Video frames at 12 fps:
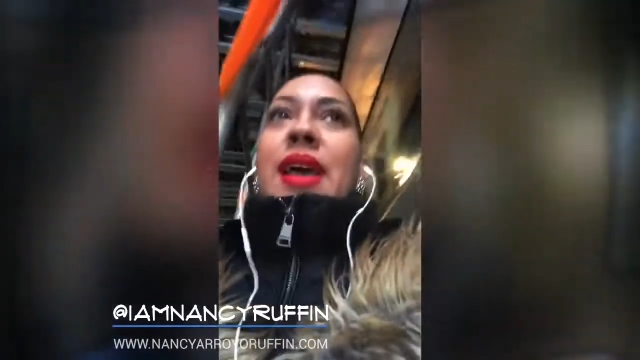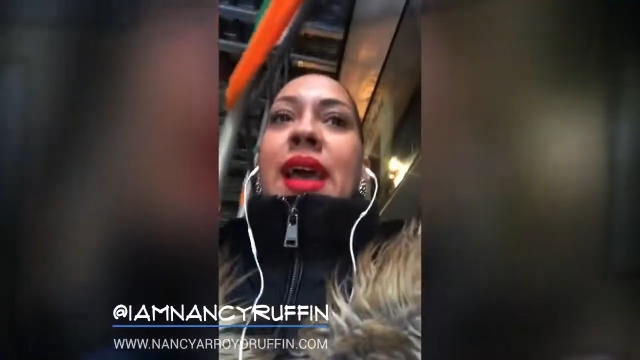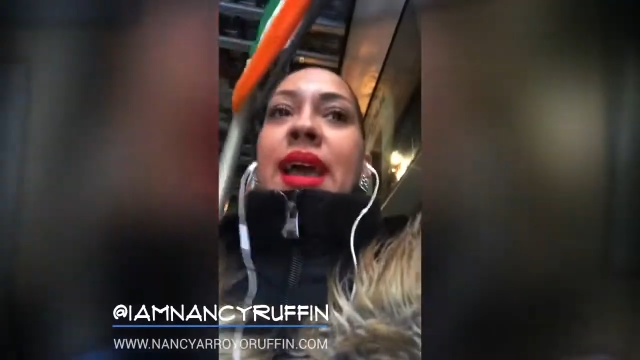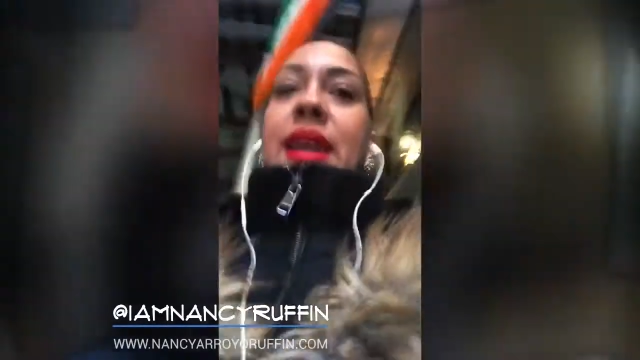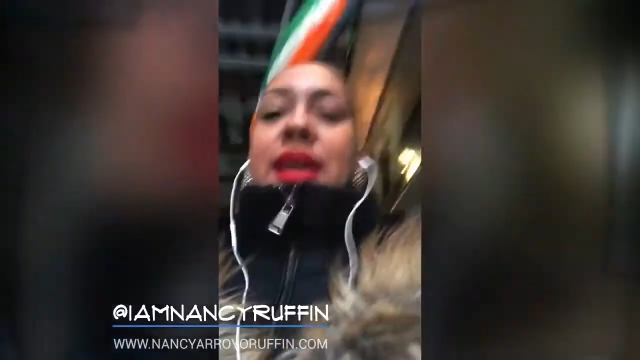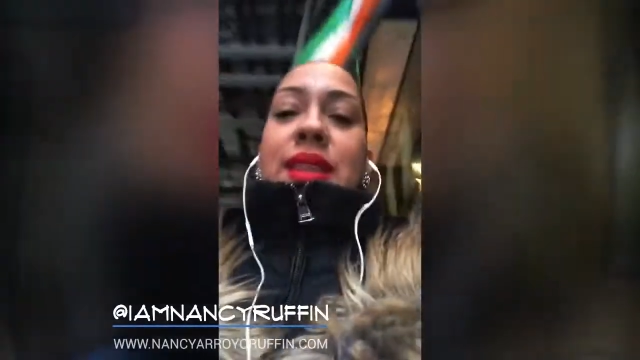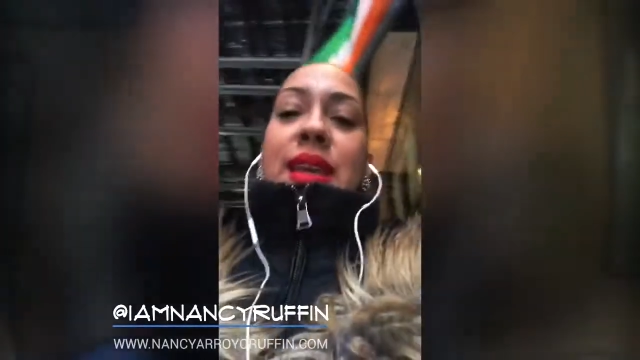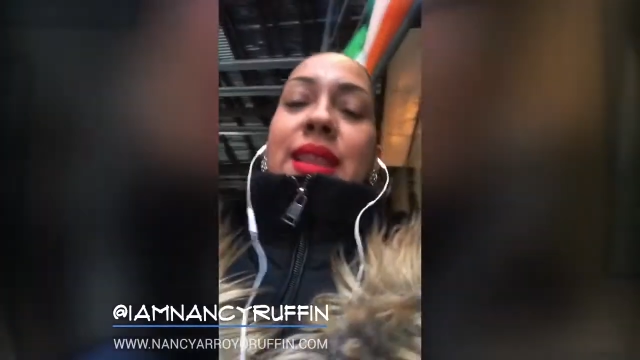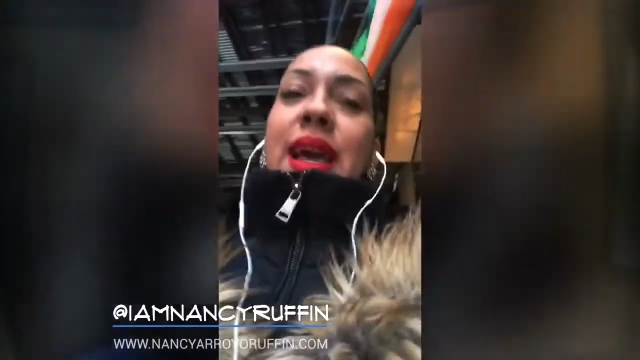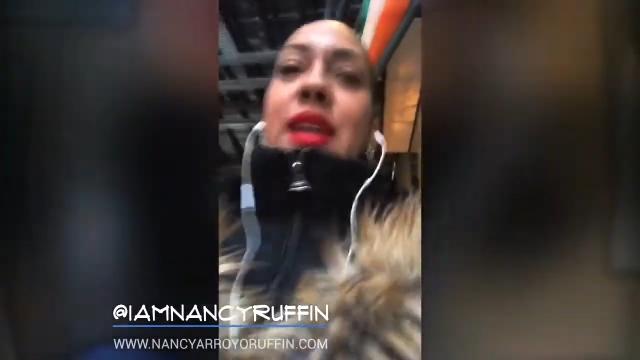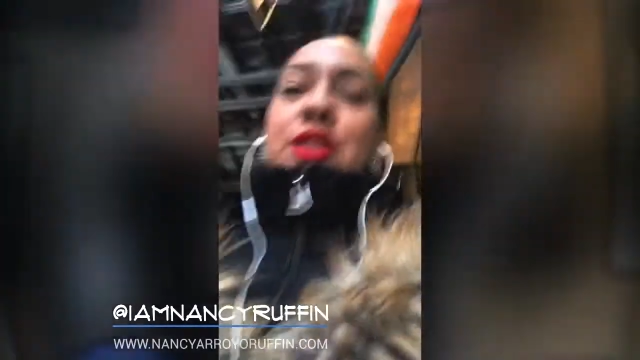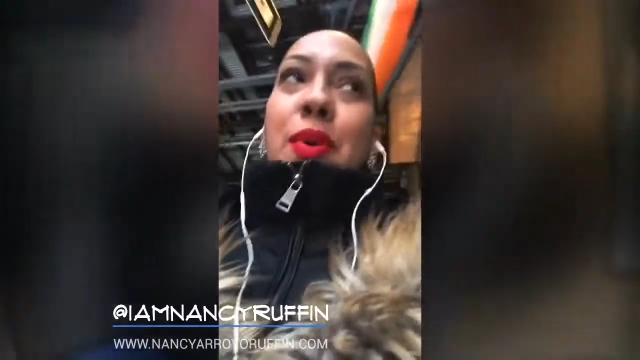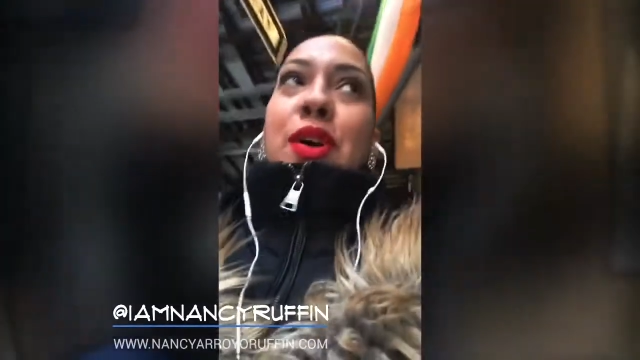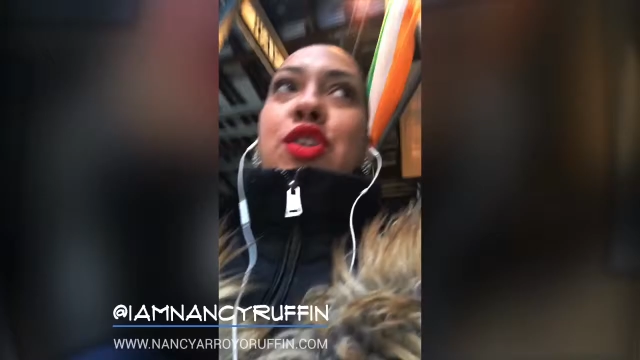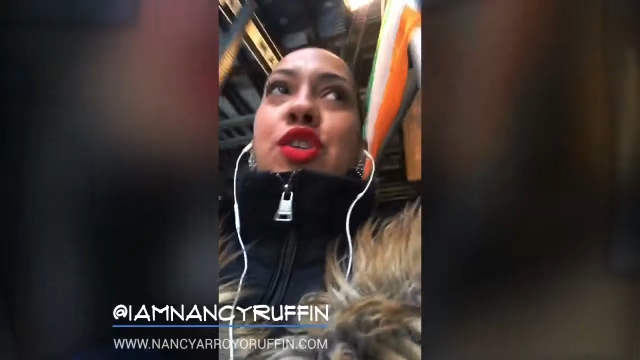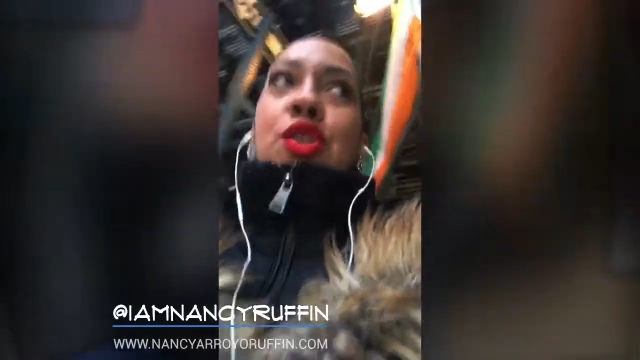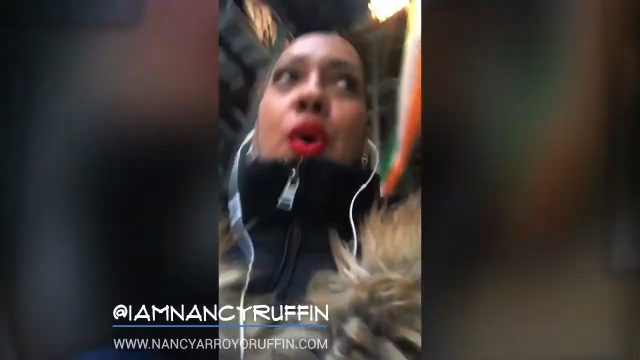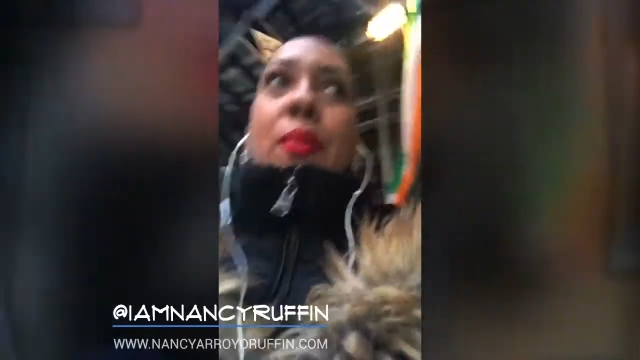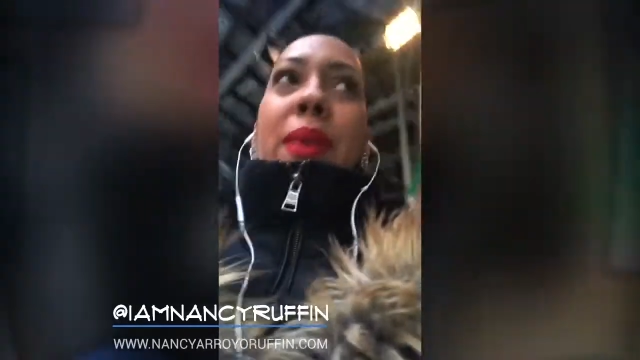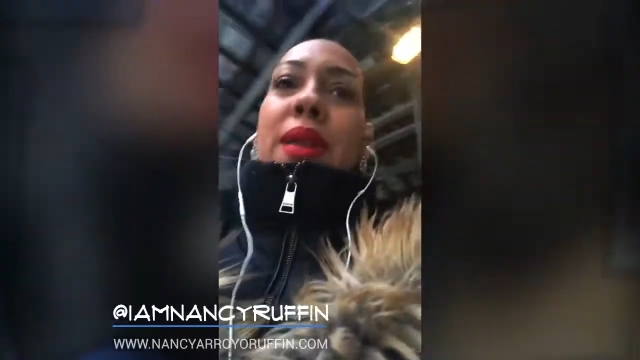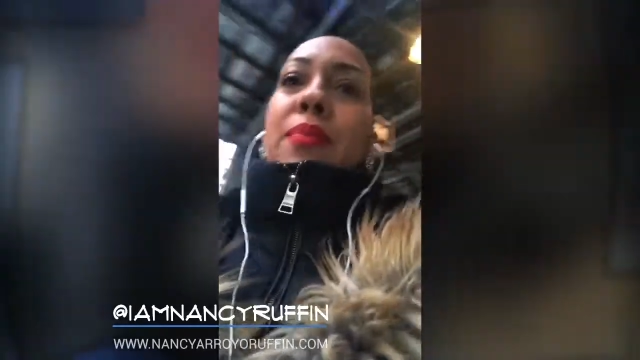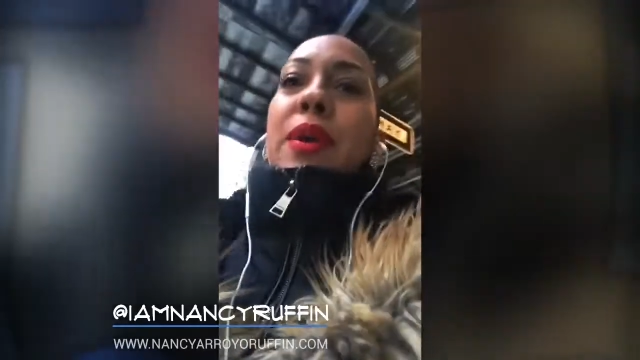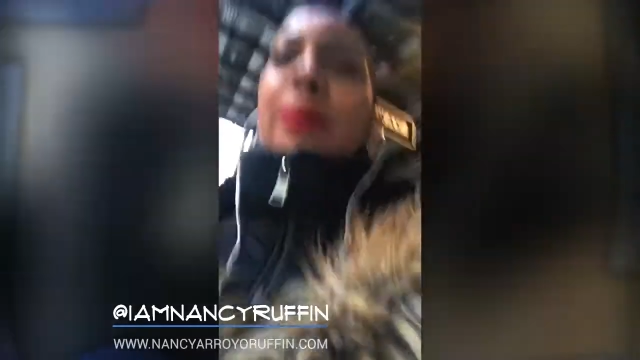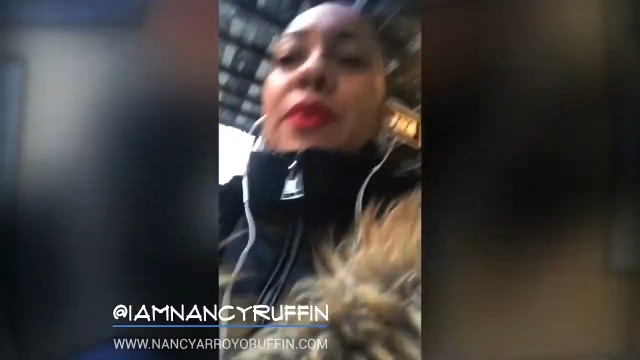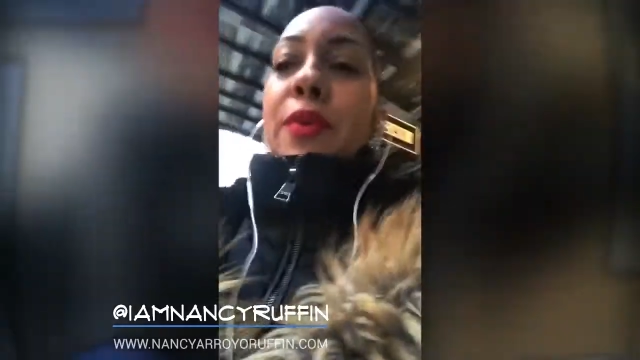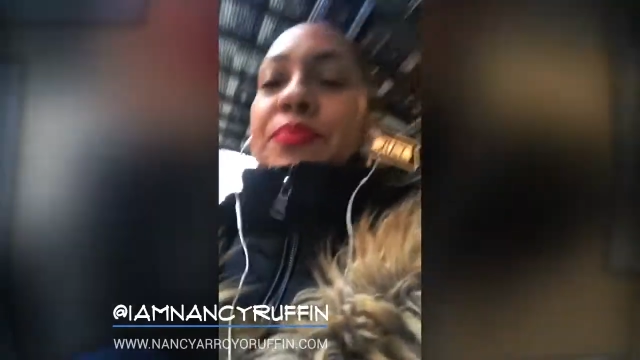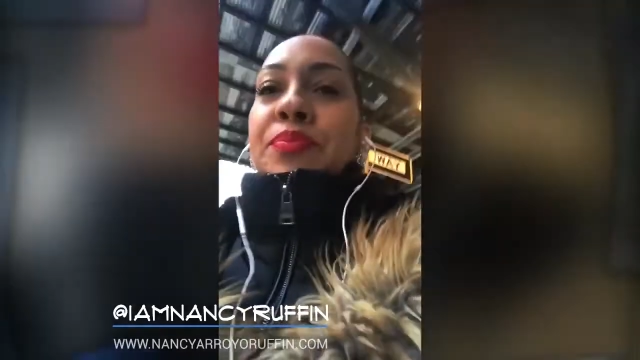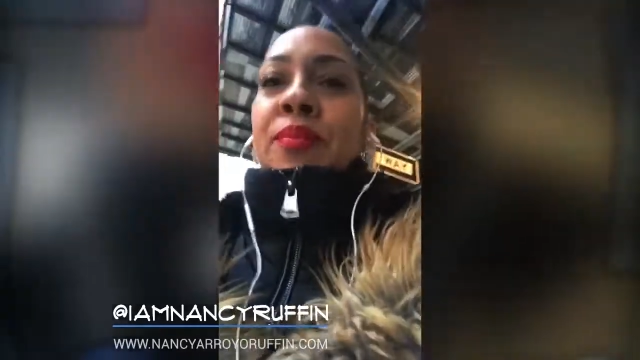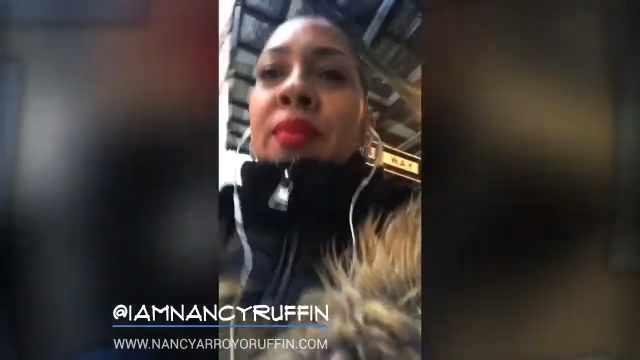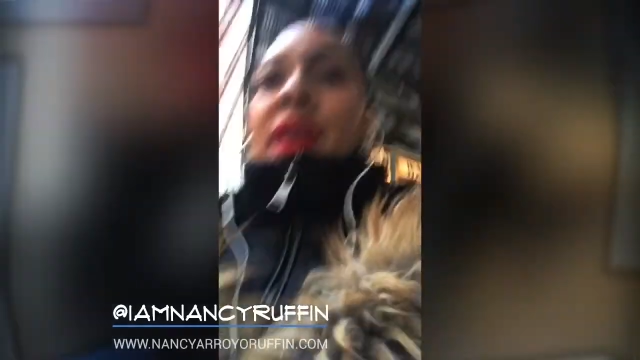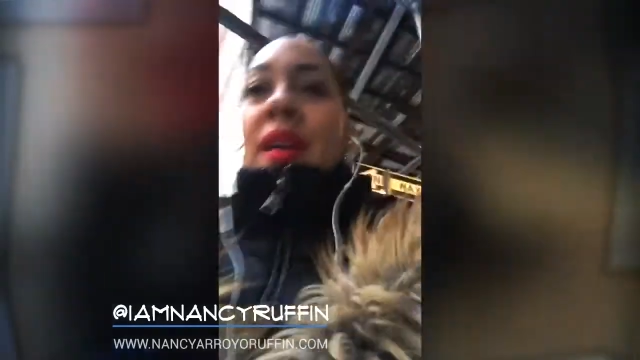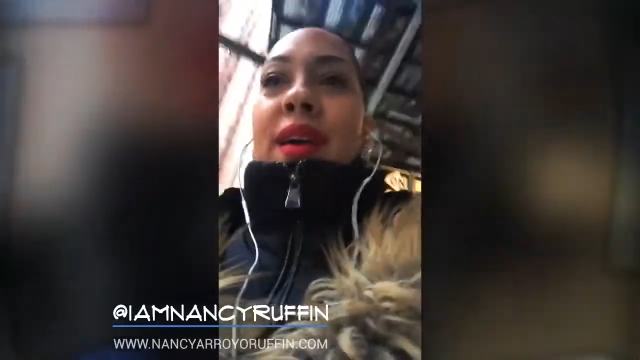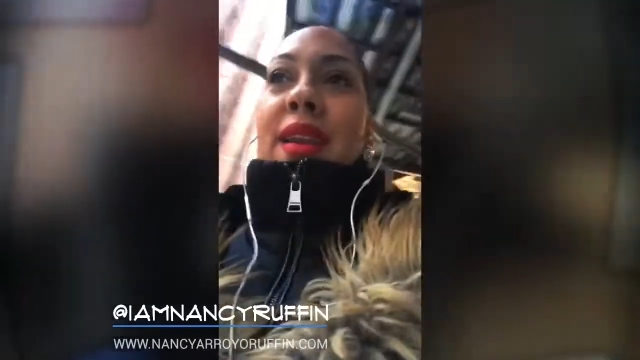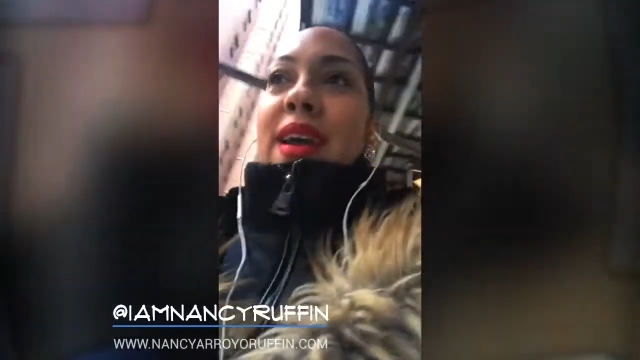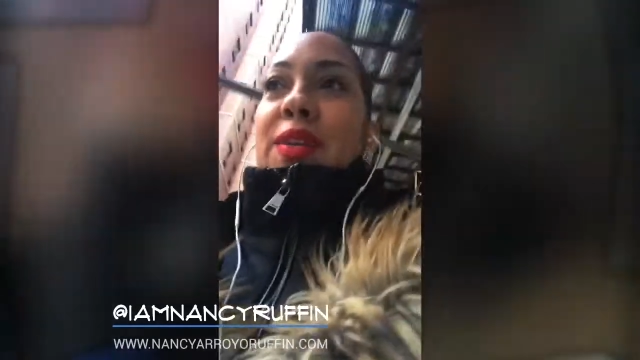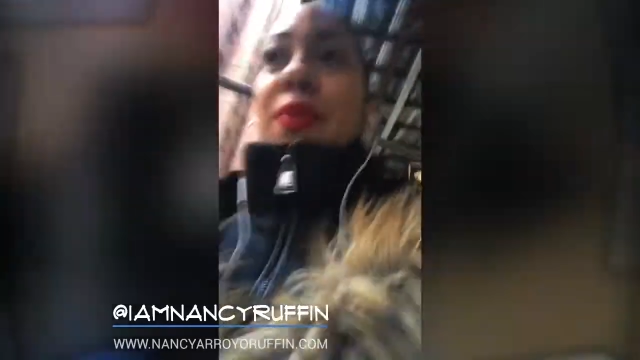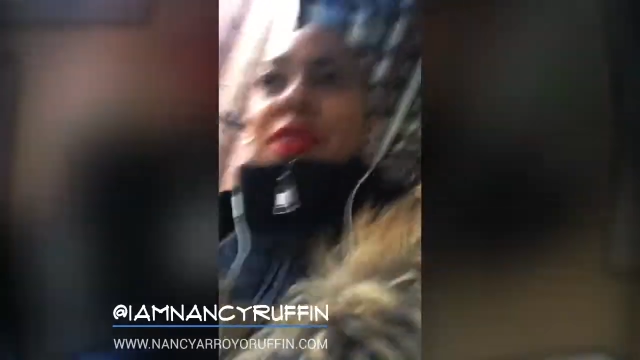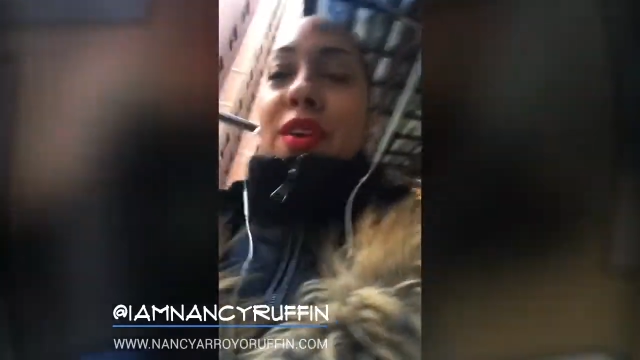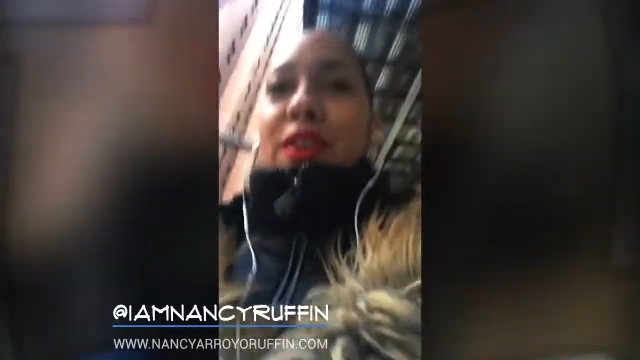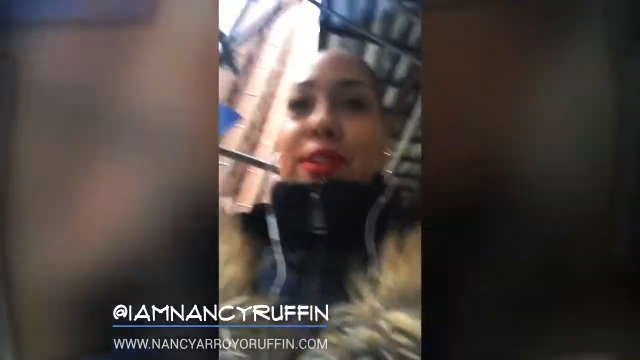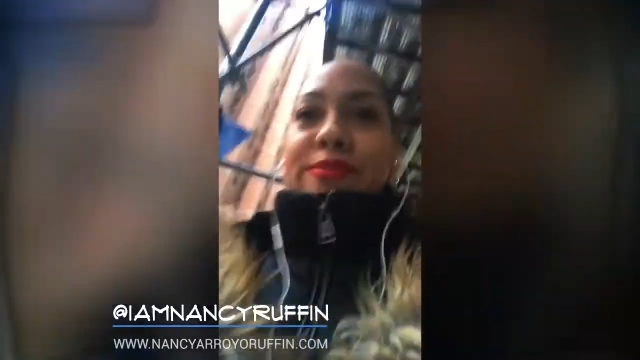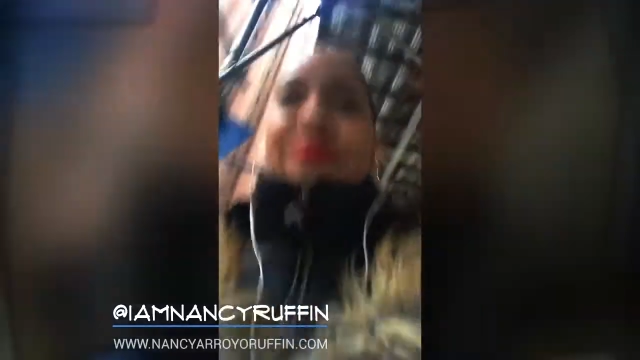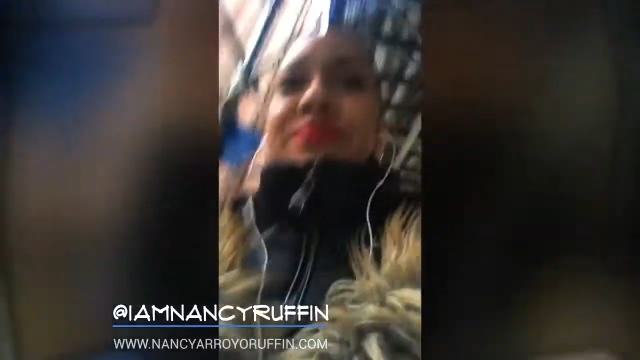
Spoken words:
And I think that is why so many people connect with her.